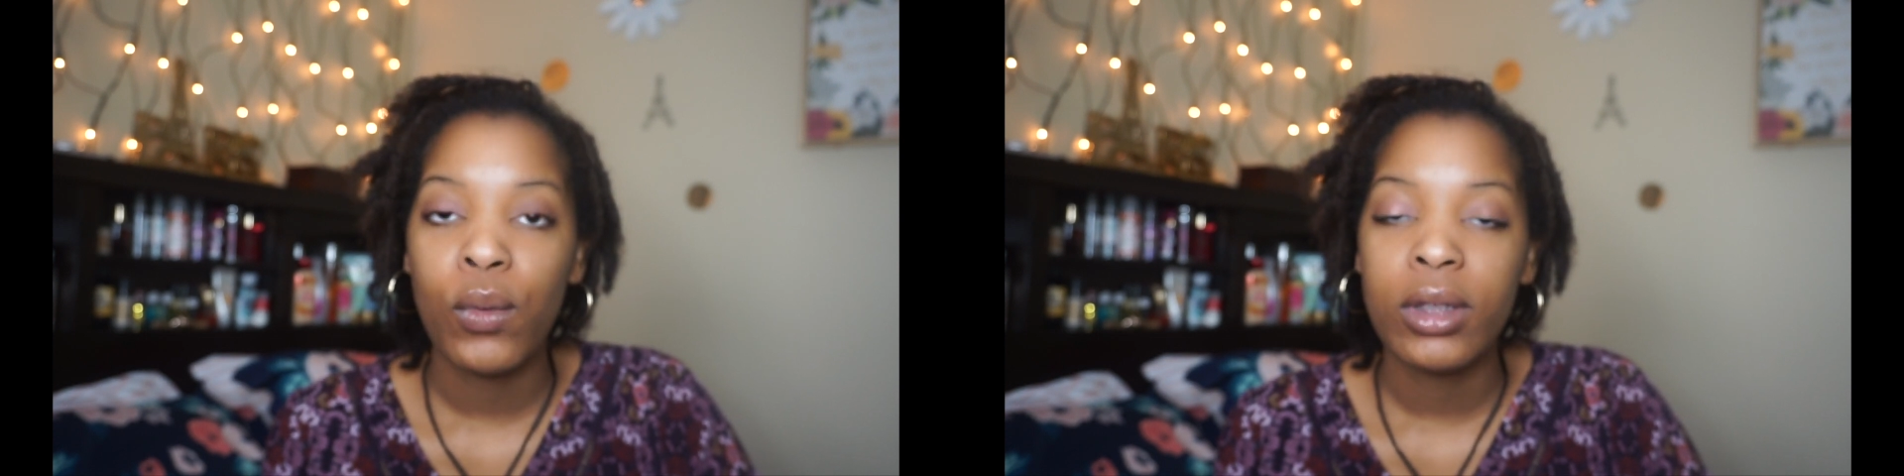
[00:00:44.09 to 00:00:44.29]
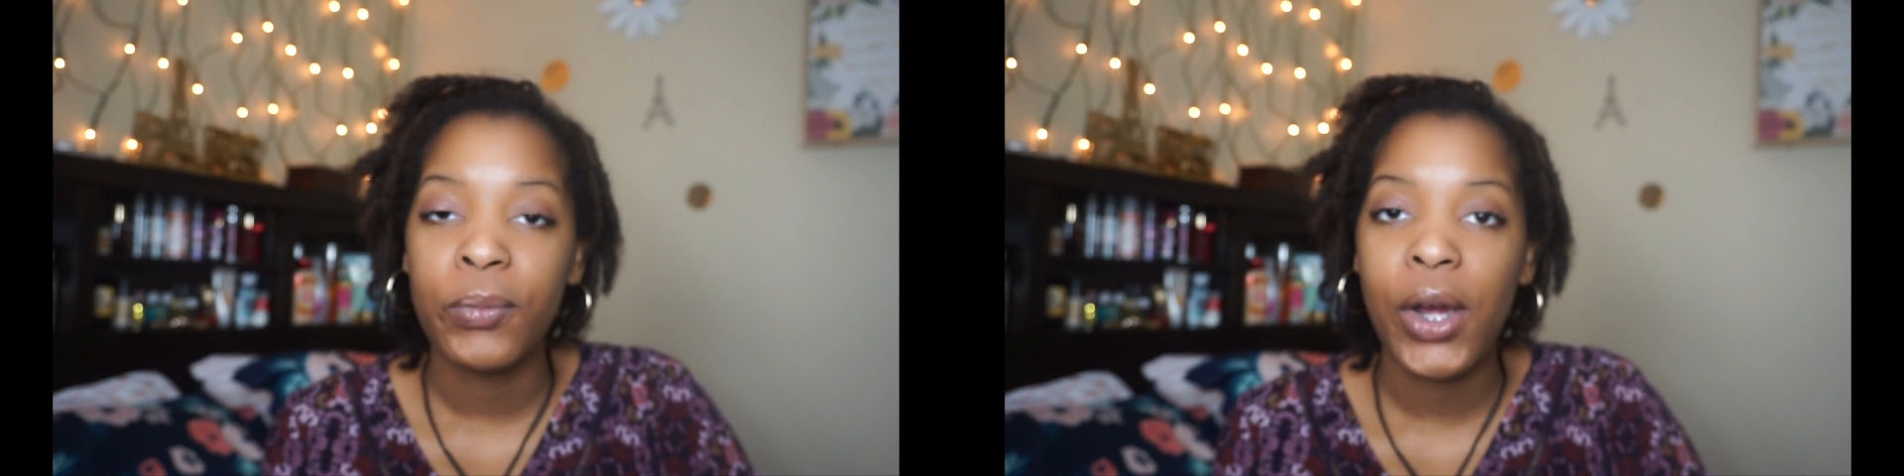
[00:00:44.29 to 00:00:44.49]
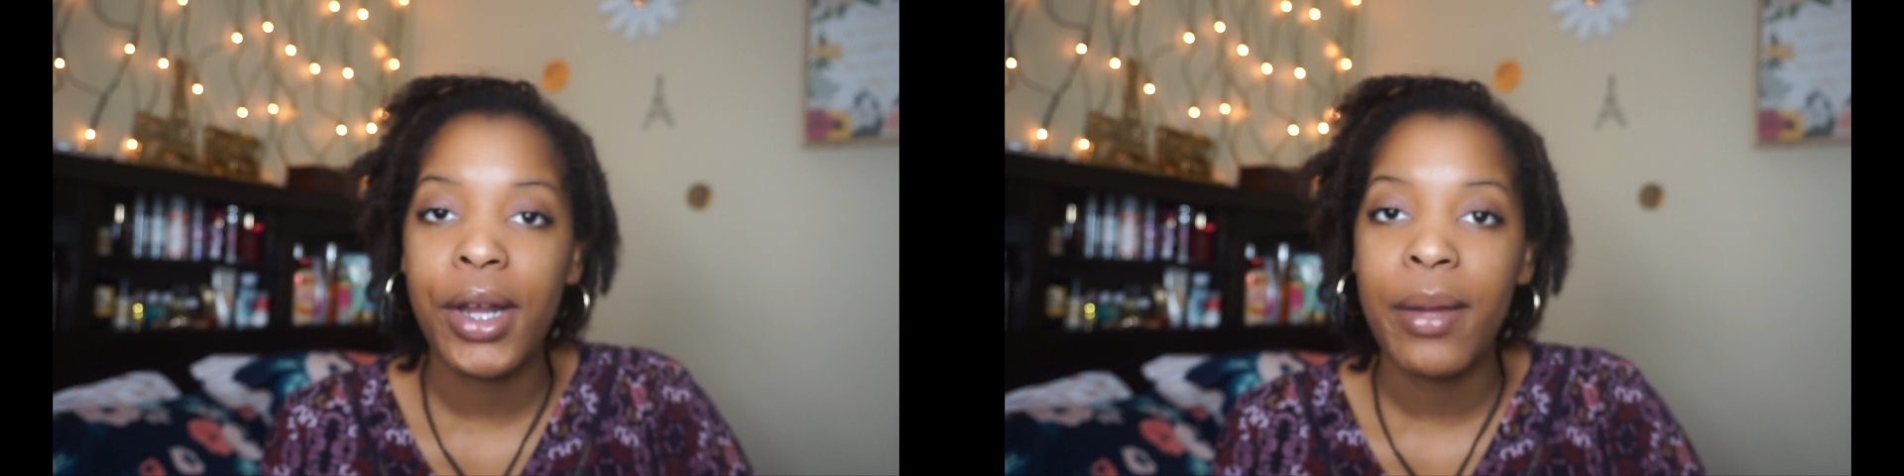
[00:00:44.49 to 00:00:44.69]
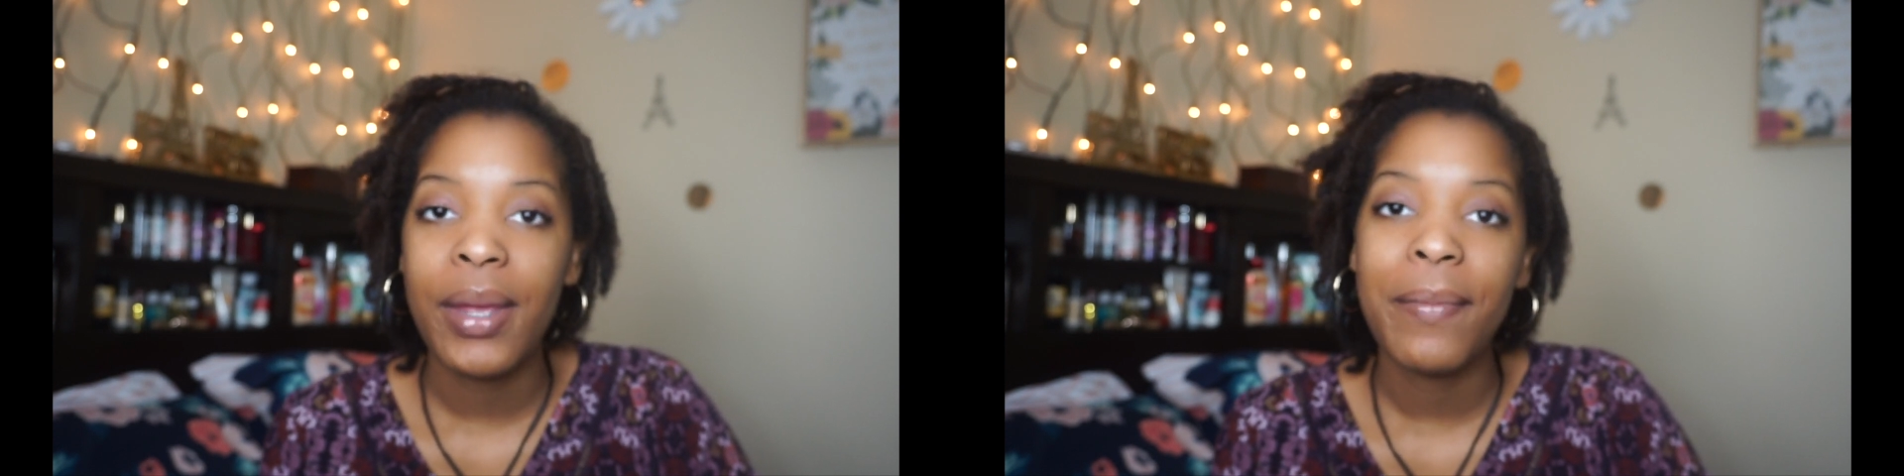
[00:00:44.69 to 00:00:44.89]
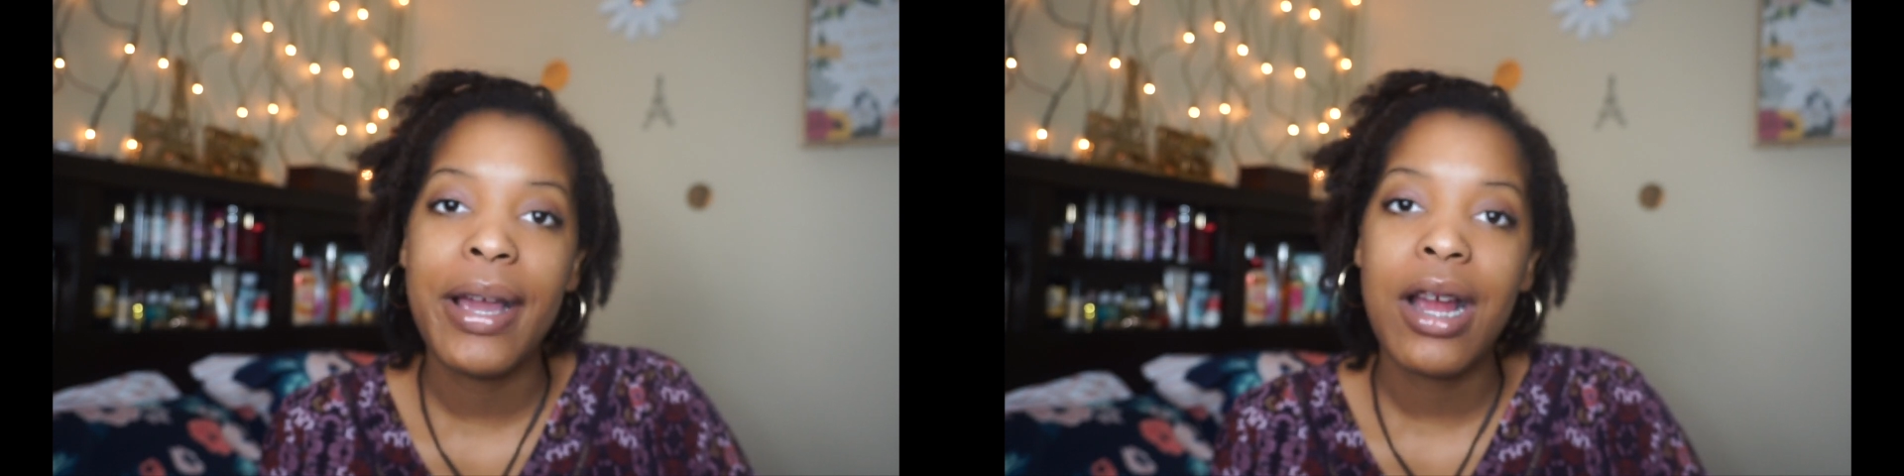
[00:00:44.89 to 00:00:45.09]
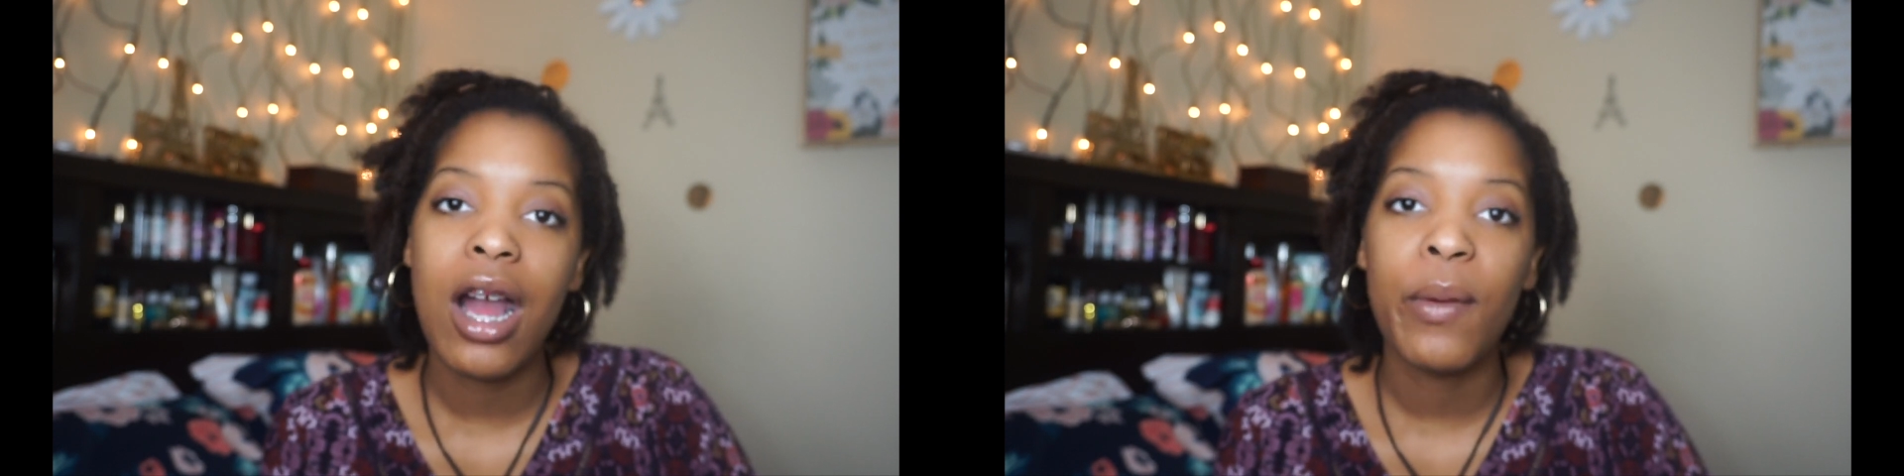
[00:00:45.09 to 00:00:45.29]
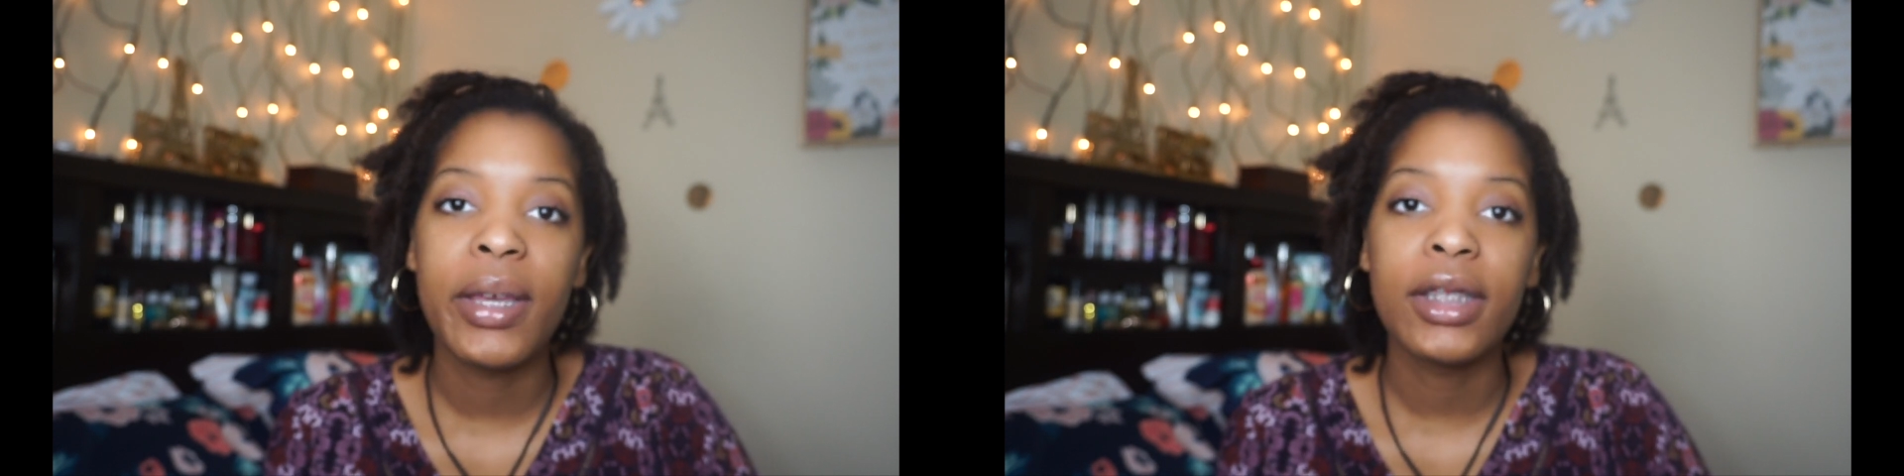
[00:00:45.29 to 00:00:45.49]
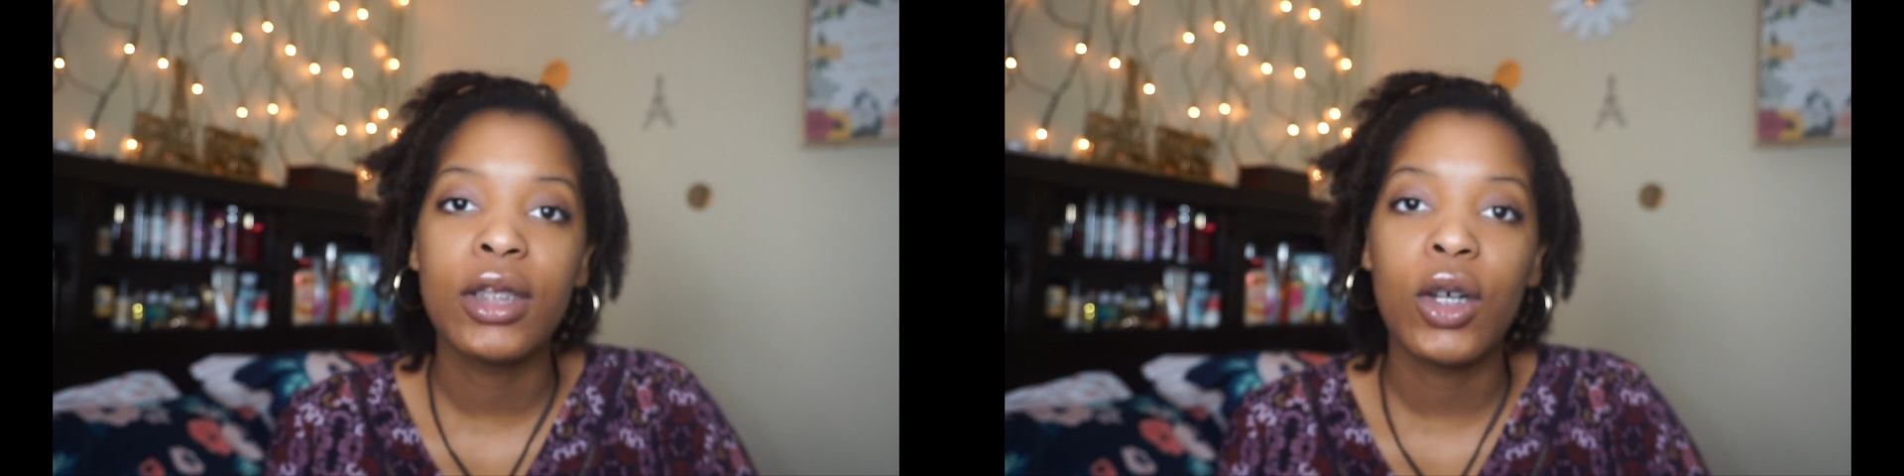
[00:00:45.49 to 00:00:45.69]
was brought up in my
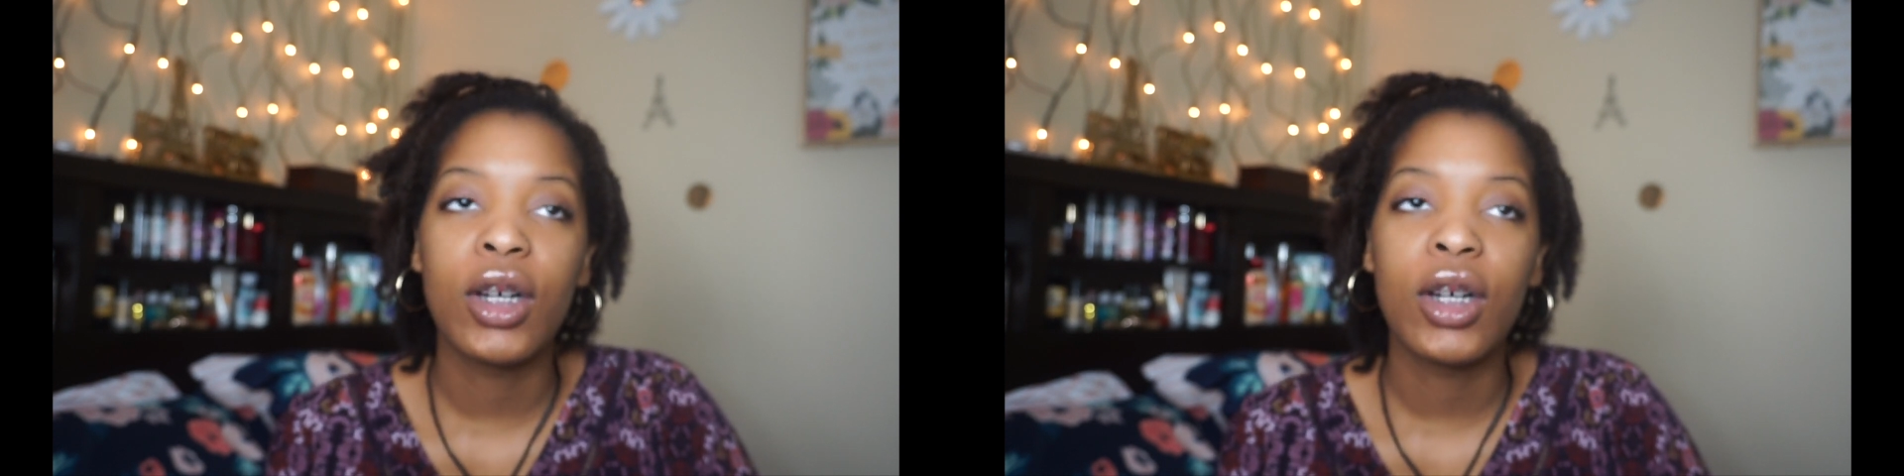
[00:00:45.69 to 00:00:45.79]
comments